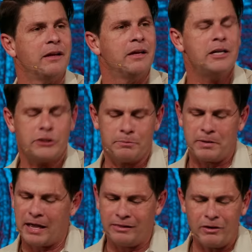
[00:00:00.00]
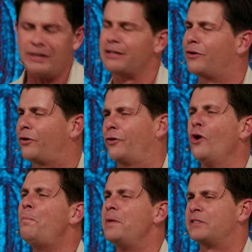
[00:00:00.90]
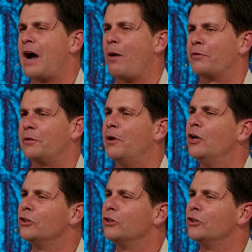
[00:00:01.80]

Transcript: He should be. And look at the group he's got with him.